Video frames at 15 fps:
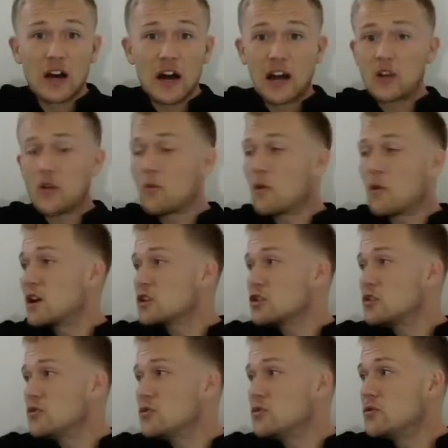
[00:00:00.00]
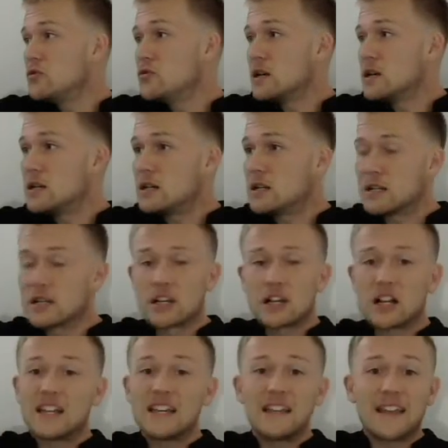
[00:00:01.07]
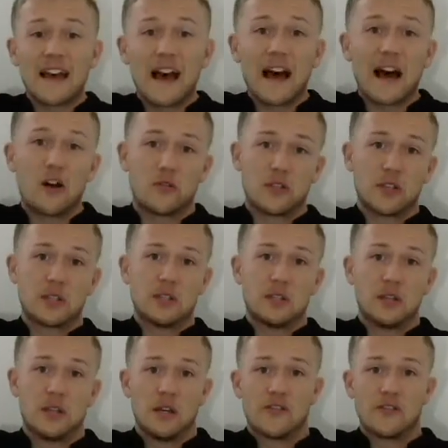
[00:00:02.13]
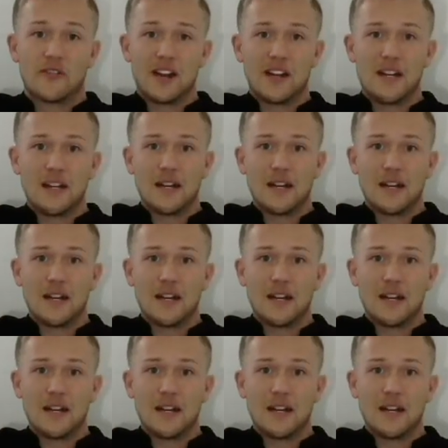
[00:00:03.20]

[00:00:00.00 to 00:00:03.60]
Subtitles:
I don't want to clean the house, right?